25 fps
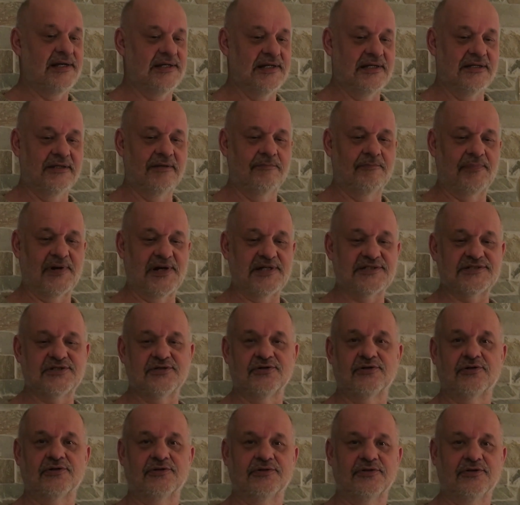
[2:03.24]
adding
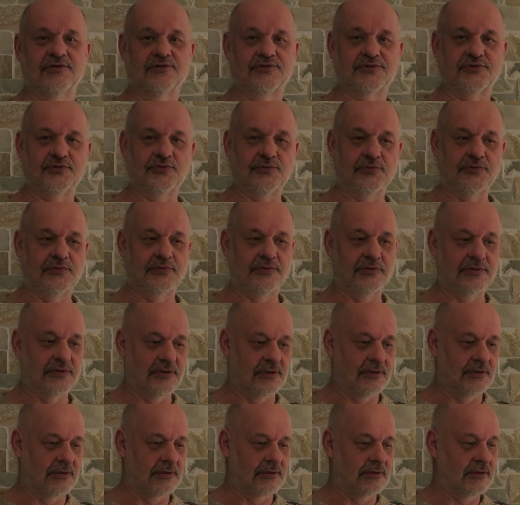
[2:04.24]
pressure on your tool,
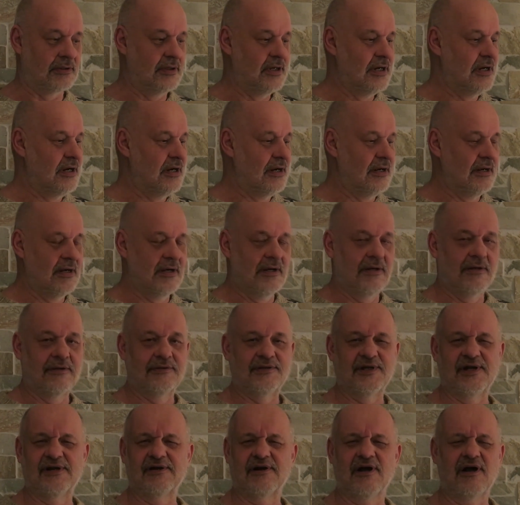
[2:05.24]
or
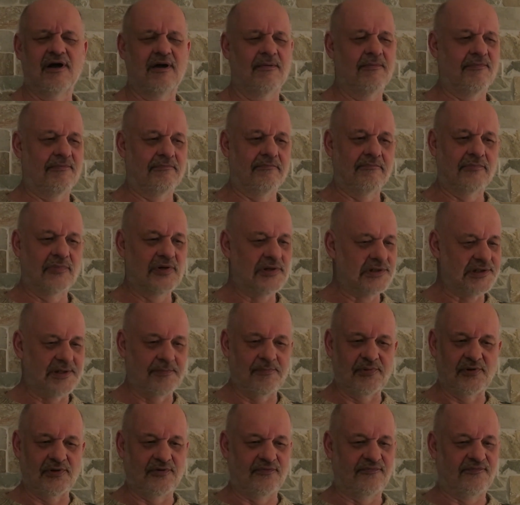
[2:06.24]
there are
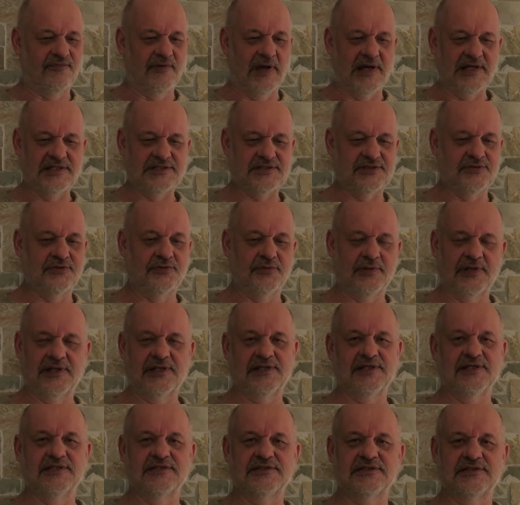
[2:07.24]
multiple of ways
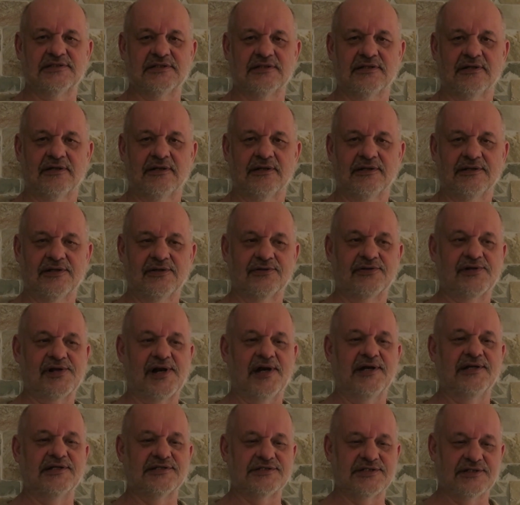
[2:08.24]
doing this in the
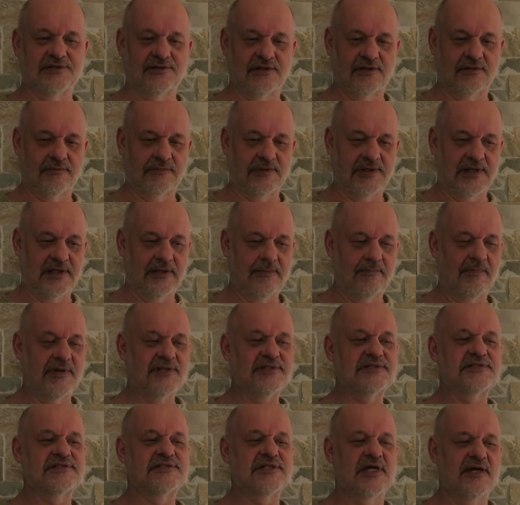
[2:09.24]
traditional way.
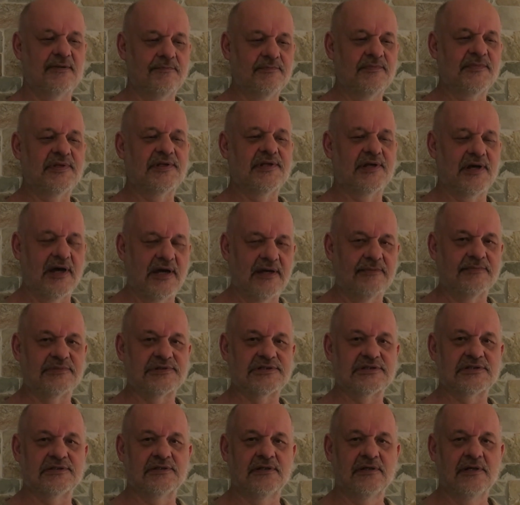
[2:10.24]
But
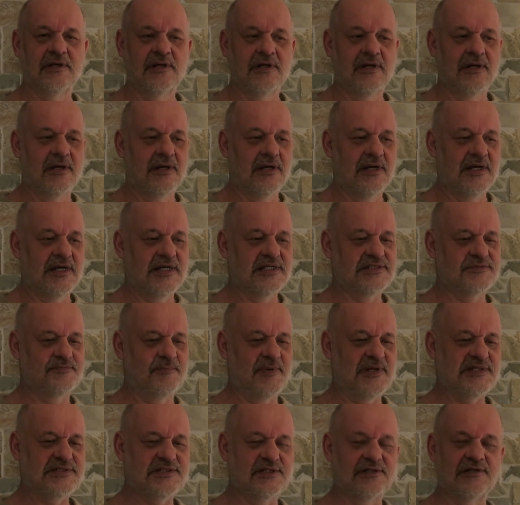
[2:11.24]
sometimes,
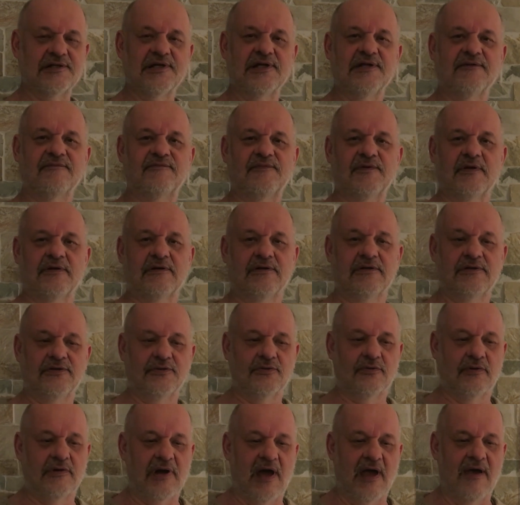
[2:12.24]
especially if
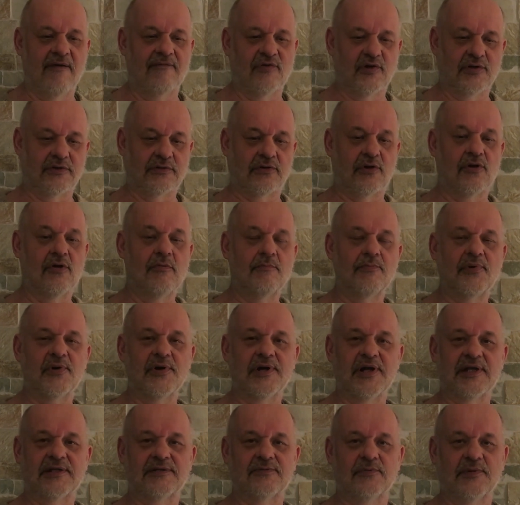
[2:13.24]
you have a
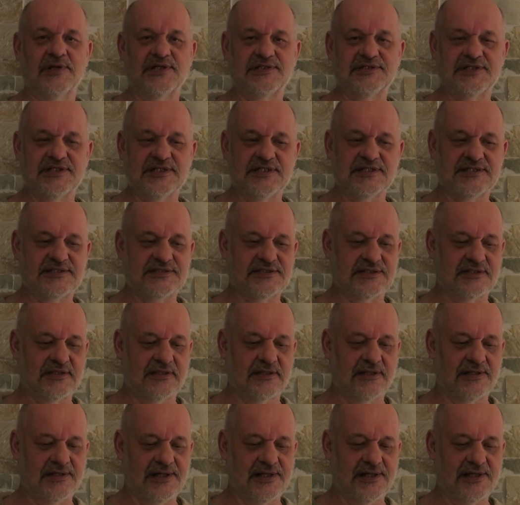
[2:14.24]
component which is